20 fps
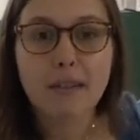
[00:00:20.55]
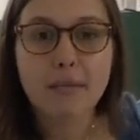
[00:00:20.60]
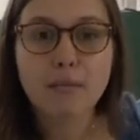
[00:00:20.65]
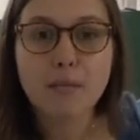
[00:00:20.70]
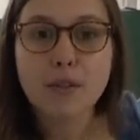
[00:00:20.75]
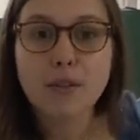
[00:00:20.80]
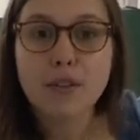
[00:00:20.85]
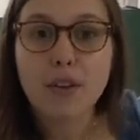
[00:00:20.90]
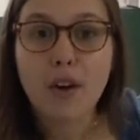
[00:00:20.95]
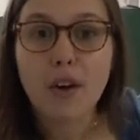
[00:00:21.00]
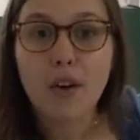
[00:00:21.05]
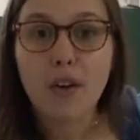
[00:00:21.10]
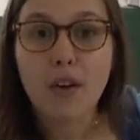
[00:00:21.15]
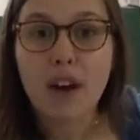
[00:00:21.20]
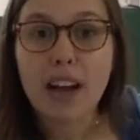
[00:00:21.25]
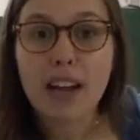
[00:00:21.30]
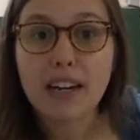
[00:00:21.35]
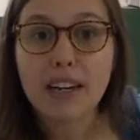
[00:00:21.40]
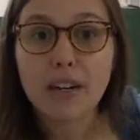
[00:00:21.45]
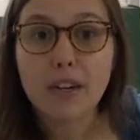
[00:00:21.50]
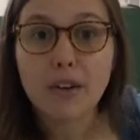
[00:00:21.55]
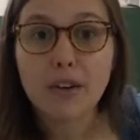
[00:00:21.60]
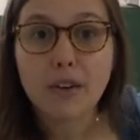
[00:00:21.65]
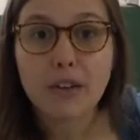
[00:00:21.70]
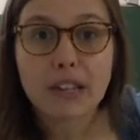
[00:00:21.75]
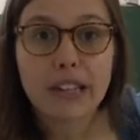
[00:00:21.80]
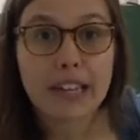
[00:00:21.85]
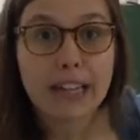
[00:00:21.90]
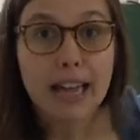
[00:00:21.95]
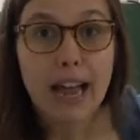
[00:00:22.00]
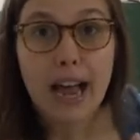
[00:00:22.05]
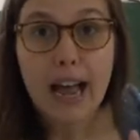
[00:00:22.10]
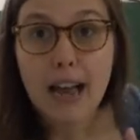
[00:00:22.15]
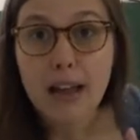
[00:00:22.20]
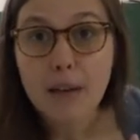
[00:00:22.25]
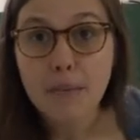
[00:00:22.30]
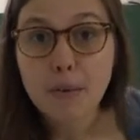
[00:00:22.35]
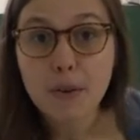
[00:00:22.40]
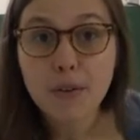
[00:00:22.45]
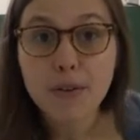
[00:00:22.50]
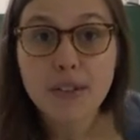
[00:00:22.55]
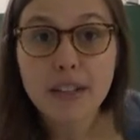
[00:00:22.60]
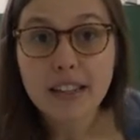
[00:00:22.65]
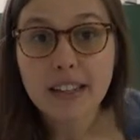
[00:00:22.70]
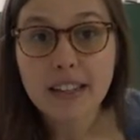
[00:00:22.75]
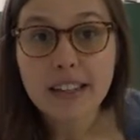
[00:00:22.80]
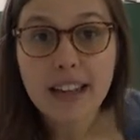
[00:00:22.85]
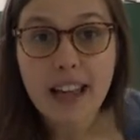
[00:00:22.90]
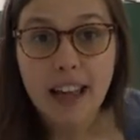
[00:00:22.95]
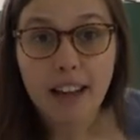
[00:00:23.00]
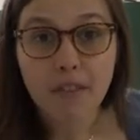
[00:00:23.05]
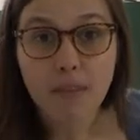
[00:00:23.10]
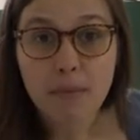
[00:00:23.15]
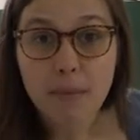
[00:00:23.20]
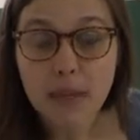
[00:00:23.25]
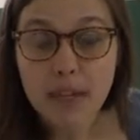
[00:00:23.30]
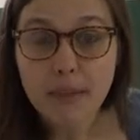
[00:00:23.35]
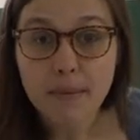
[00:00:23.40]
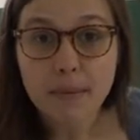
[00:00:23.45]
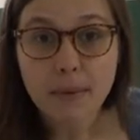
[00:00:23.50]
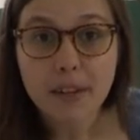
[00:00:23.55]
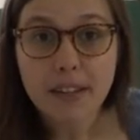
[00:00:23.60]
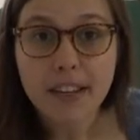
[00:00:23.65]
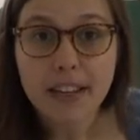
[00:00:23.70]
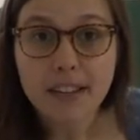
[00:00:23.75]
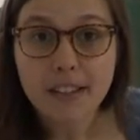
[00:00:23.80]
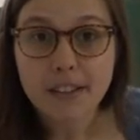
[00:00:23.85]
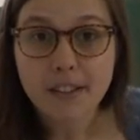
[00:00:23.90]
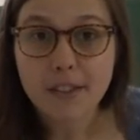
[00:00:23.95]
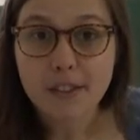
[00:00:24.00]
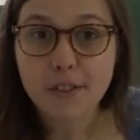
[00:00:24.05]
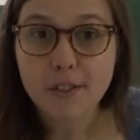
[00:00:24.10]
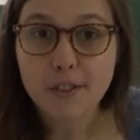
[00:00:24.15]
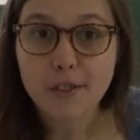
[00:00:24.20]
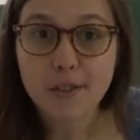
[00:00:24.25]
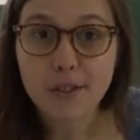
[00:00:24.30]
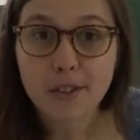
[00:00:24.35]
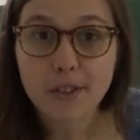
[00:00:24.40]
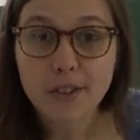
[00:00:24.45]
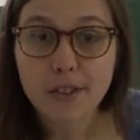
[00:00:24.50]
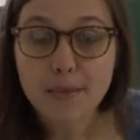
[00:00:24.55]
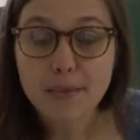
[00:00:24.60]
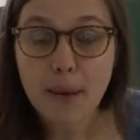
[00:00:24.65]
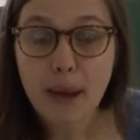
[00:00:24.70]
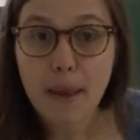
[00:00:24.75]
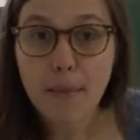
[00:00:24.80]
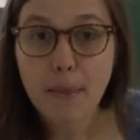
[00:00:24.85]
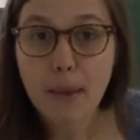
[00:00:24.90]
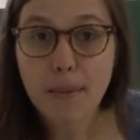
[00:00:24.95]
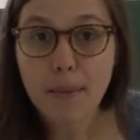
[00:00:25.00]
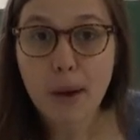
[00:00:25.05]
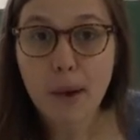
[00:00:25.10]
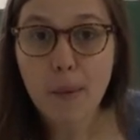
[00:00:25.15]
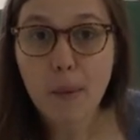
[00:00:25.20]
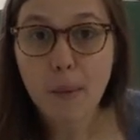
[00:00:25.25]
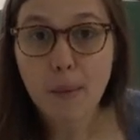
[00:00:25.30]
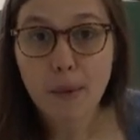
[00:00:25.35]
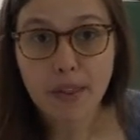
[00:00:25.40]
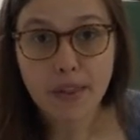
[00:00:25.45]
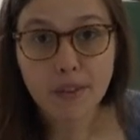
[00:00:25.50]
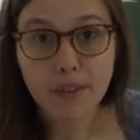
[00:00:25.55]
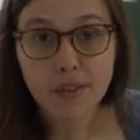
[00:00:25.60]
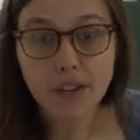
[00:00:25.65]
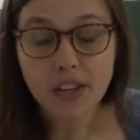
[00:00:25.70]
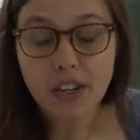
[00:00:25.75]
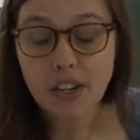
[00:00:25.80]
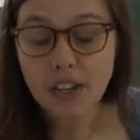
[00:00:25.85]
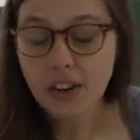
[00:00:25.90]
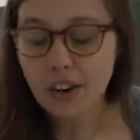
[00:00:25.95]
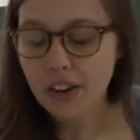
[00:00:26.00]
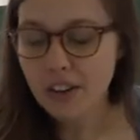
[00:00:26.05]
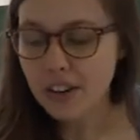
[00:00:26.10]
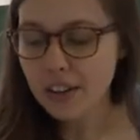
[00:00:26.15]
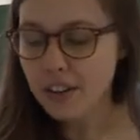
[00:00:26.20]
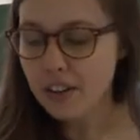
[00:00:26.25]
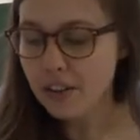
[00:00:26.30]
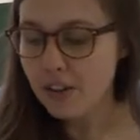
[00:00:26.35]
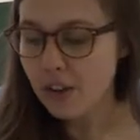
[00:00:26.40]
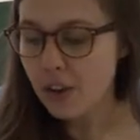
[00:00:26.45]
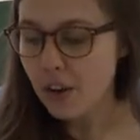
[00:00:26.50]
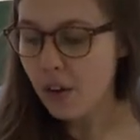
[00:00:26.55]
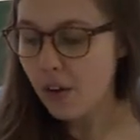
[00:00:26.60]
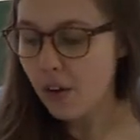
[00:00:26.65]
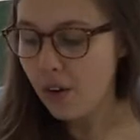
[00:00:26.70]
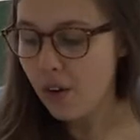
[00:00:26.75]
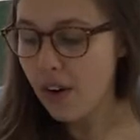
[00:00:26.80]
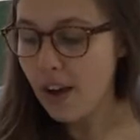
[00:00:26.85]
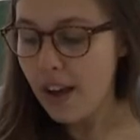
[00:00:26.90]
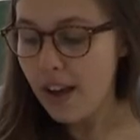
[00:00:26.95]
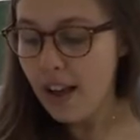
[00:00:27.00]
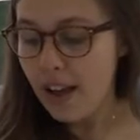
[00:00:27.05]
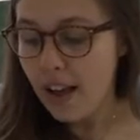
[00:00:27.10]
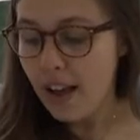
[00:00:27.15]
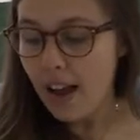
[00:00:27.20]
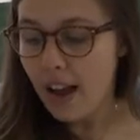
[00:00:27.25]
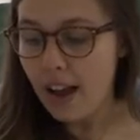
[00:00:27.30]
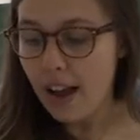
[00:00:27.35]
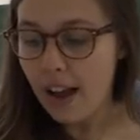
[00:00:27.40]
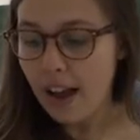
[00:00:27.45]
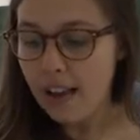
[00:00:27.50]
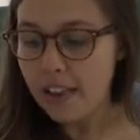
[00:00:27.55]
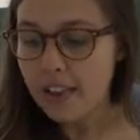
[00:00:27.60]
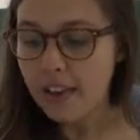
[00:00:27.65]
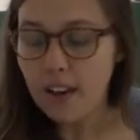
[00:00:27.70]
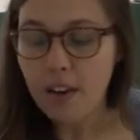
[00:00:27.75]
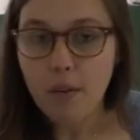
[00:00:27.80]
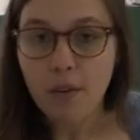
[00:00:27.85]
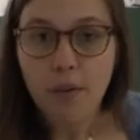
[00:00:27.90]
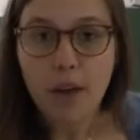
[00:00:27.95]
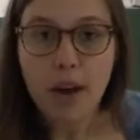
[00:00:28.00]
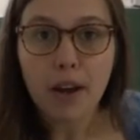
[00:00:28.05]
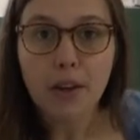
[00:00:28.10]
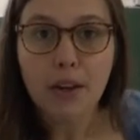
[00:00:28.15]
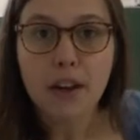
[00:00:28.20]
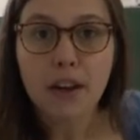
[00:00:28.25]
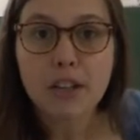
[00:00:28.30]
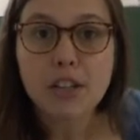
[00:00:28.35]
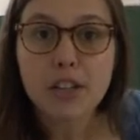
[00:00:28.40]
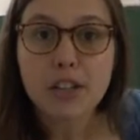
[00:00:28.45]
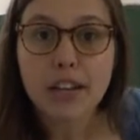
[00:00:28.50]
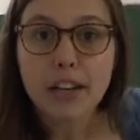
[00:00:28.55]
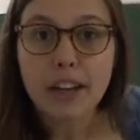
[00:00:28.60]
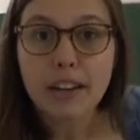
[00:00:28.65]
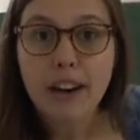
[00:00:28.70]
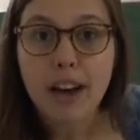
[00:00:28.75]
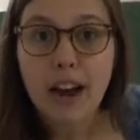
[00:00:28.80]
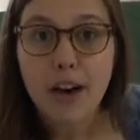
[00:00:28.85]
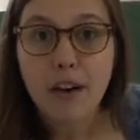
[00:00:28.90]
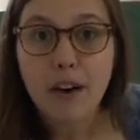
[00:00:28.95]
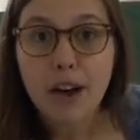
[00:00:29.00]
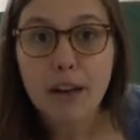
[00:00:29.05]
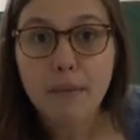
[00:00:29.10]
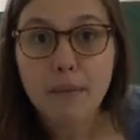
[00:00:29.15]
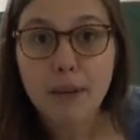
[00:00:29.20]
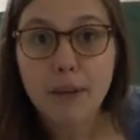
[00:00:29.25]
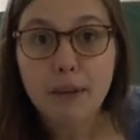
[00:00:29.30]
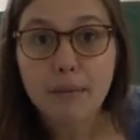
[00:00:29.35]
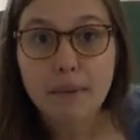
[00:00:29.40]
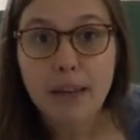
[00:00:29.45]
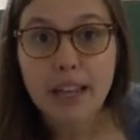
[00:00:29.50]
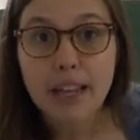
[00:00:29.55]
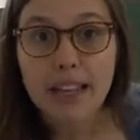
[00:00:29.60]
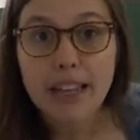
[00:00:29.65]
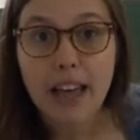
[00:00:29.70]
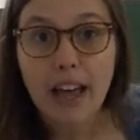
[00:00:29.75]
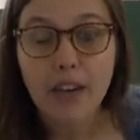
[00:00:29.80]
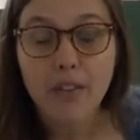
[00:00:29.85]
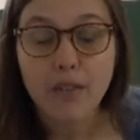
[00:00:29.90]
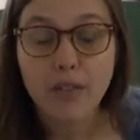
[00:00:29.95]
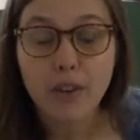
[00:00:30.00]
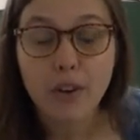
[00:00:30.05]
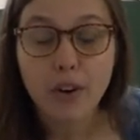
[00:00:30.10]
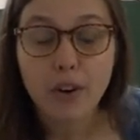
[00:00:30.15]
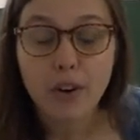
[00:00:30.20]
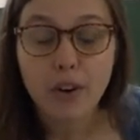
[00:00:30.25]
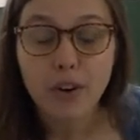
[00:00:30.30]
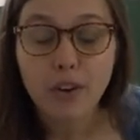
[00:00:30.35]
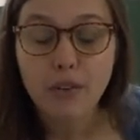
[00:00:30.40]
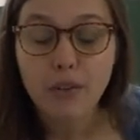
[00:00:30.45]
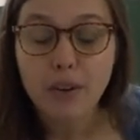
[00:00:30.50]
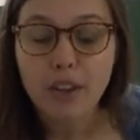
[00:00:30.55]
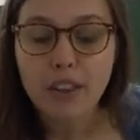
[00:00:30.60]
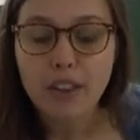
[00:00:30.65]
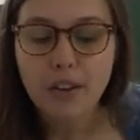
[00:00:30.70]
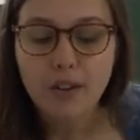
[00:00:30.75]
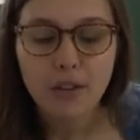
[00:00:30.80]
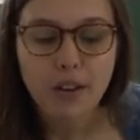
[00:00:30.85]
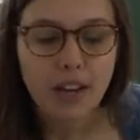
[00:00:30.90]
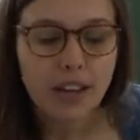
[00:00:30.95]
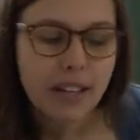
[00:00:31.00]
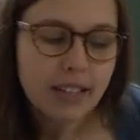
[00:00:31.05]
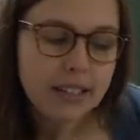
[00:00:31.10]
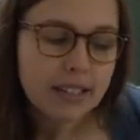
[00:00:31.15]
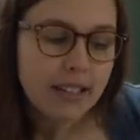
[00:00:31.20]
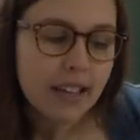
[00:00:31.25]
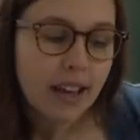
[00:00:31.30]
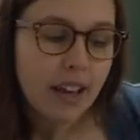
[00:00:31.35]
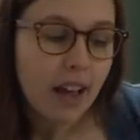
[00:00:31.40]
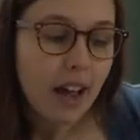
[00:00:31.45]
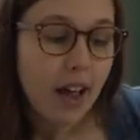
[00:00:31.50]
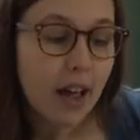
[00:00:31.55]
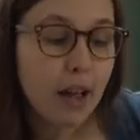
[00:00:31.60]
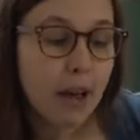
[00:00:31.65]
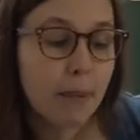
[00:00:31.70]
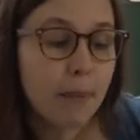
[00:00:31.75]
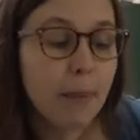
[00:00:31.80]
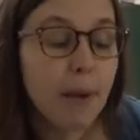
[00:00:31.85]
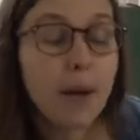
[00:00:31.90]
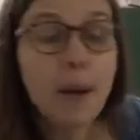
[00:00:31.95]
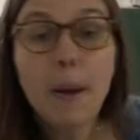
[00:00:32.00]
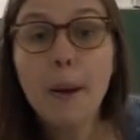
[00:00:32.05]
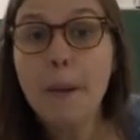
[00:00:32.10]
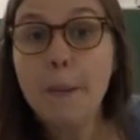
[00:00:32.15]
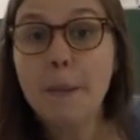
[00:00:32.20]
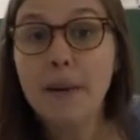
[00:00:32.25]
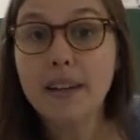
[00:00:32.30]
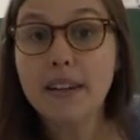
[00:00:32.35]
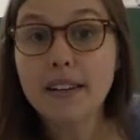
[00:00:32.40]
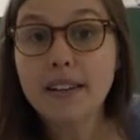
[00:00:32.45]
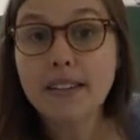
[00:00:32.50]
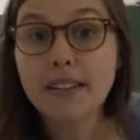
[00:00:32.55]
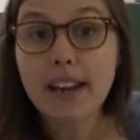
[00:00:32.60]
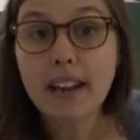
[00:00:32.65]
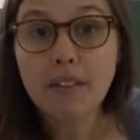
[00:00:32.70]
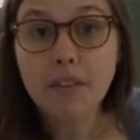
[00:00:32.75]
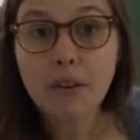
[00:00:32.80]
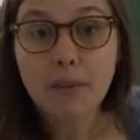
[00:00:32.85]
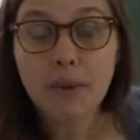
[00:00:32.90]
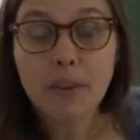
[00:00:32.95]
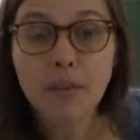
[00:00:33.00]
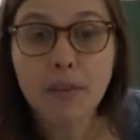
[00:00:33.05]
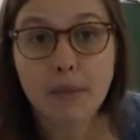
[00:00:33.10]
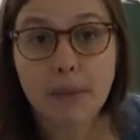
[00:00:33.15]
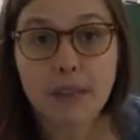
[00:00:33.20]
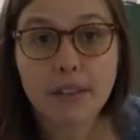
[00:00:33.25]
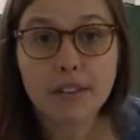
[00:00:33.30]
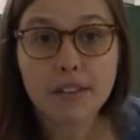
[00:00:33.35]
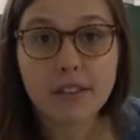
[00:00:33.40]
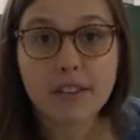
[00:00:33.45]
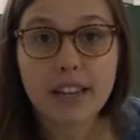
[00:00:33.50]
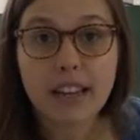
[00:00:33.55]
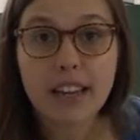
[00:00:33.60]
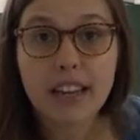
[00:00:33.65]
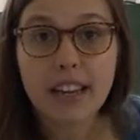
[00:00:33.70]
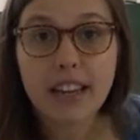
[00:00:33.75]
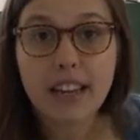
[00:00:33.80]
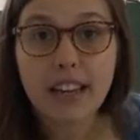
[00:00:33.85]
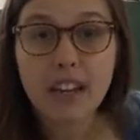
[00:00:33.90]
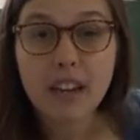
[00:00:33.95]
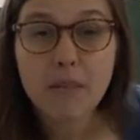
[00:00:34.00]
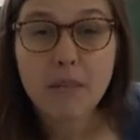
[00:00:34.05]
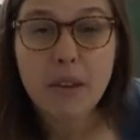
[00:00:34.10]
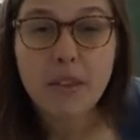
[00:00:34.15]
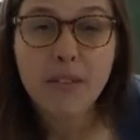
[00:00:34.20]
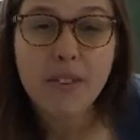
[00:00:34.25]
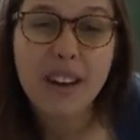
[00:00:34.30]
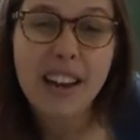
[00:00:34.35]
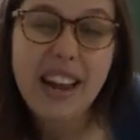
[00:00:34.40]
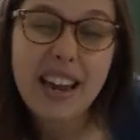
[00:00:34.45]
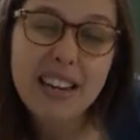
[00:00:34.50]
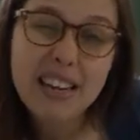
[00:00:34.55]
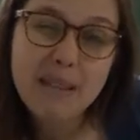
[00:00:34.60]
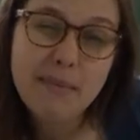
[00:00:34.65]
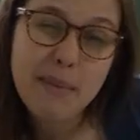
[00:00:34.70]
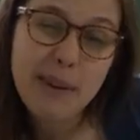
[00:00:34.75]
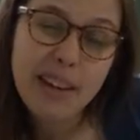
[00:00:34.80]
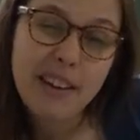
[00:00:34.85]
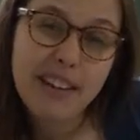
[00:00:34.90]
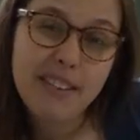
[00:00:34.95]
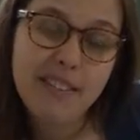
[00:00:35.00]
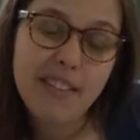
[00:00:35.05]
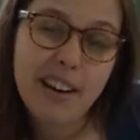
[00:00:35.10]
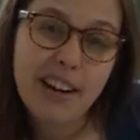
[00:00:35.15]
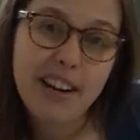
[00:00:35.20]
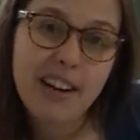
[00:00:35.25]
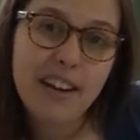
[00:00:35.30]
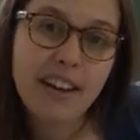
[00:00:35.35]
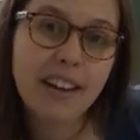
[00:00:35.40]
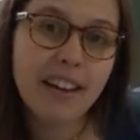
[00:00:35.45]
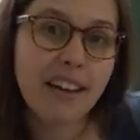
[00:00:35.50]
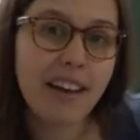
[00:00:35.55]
So I know, like, I personally haven't been able to get to the store to buy my mom a Mother's Day card, so I thought, why not share how I'm going to make that for her with you guys? But it doesn't have to be for Mother's Day. It could be for anybody, right?